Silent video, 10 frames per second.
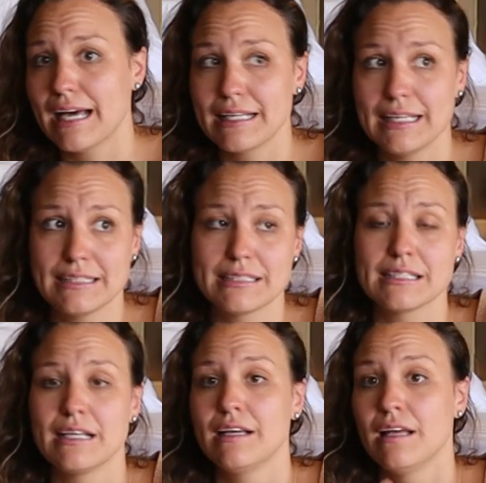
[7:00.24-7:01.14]
added
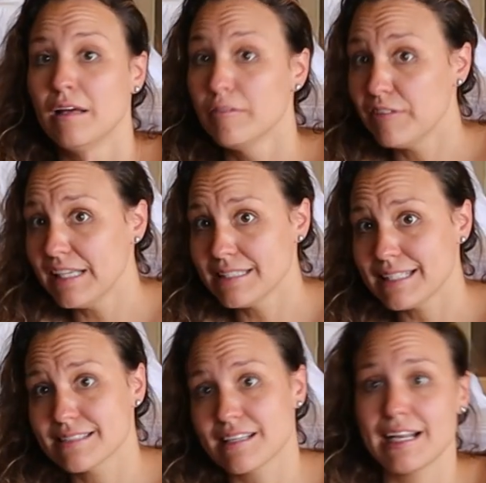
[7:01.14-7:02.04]
fees,
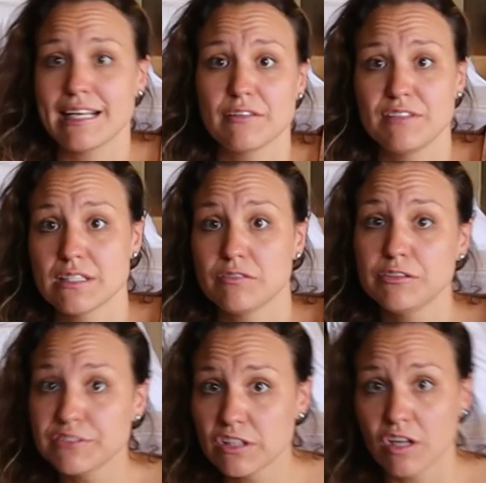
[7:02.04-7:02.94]
extra landing fees of
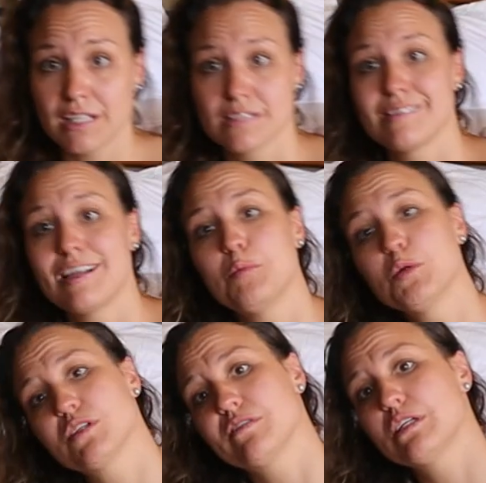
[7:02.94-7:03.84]
$50. So now
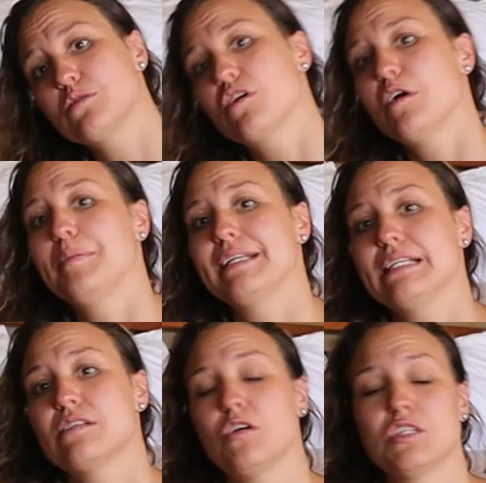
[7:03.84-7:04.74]
most of the tour
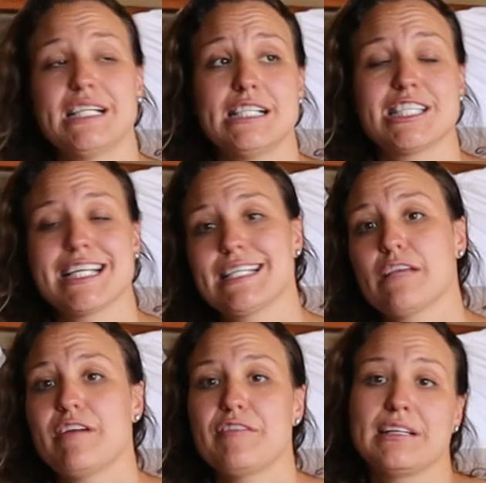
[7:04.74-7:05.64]
companies or hotels charging
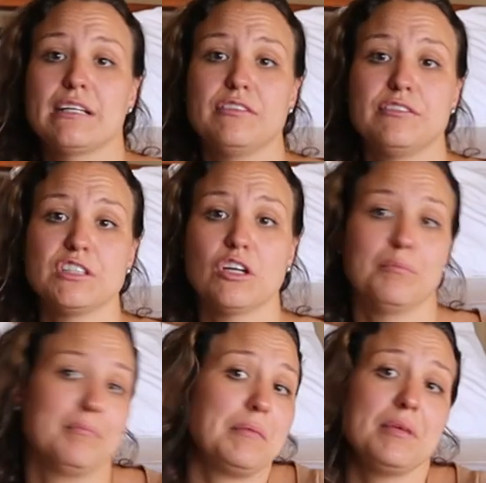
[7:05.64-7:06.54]
$550 or
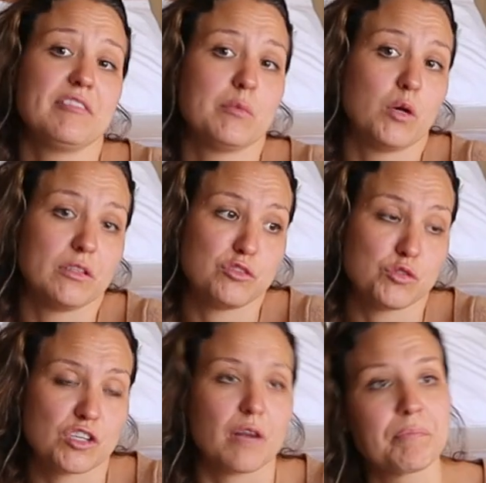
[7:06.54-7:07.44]
maybe even more in
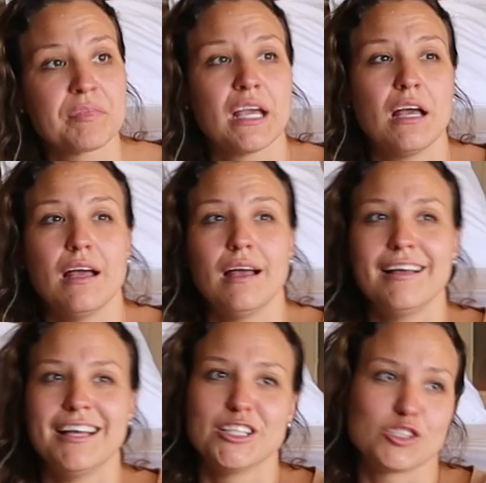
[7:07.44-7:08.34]
future.
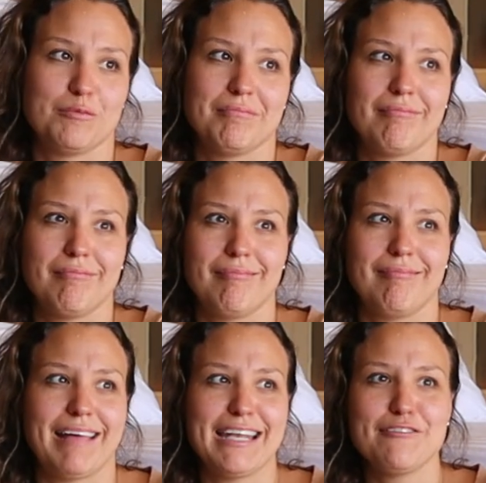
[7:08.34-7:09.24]
So,
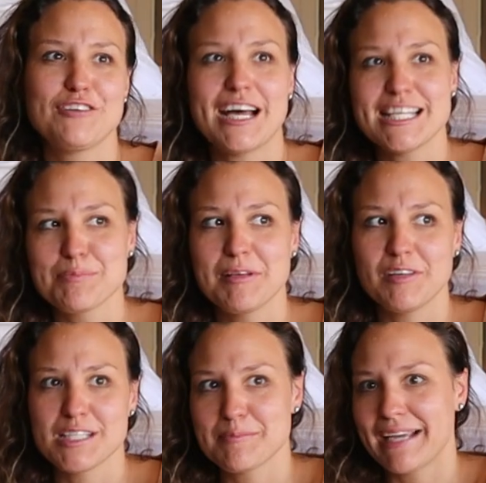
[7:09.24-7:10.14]
and if you ask me
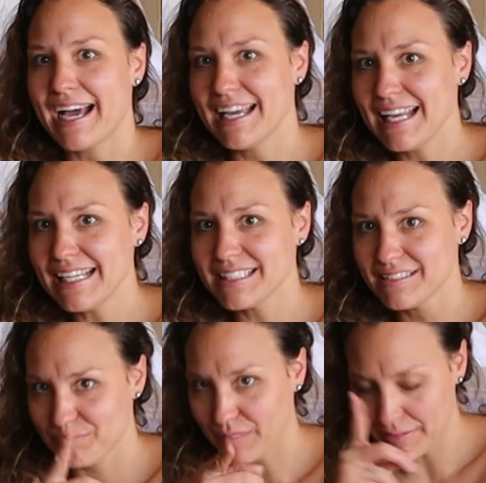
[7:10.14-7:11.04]
what is my highlight,
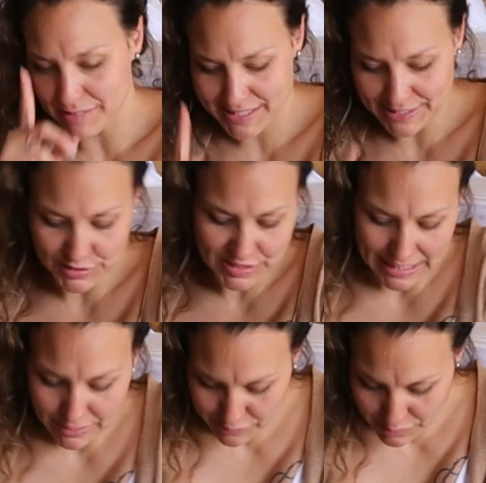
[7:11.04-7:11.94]
I will tell you at the
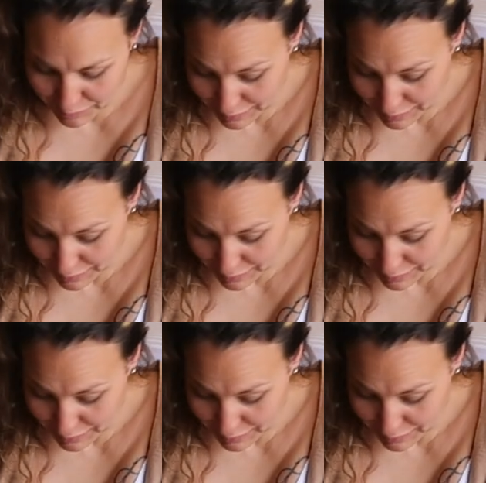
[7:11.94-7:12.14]
end of this